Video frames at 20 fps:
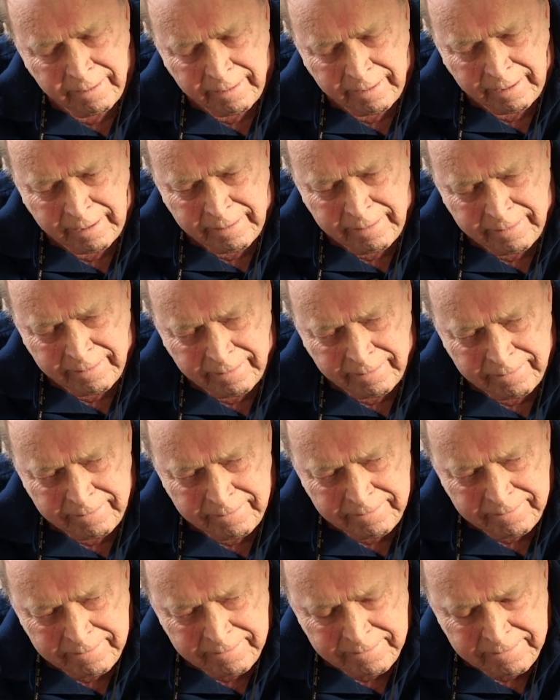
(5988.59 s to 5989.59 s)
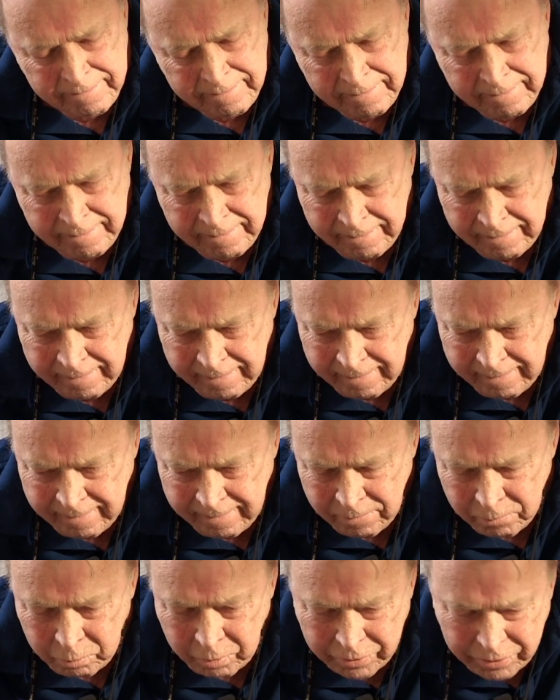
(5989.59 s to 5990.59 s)
And uh,
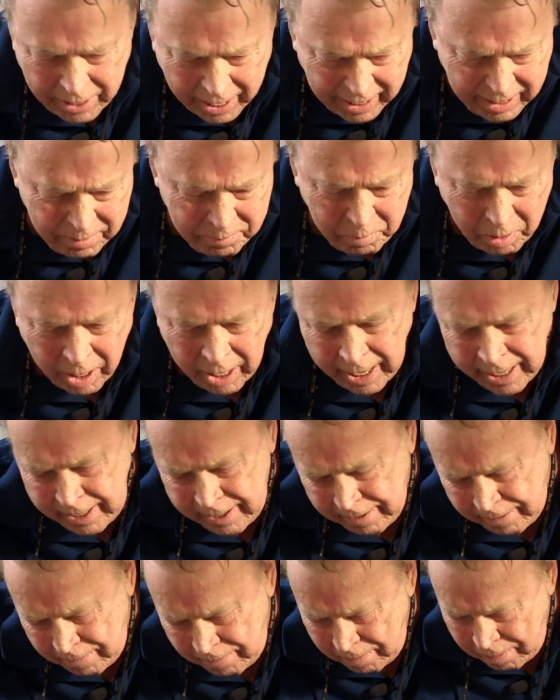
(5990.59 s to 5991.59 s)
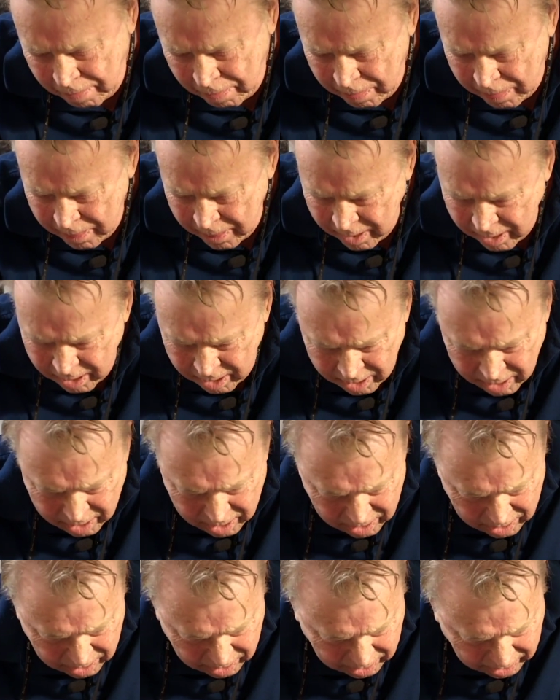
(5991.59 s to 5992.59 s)
with that in mind,
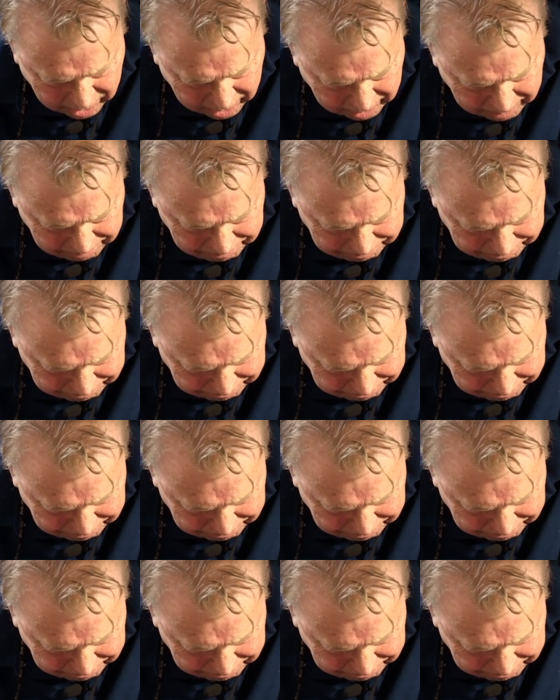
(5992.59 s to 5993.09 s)
uh,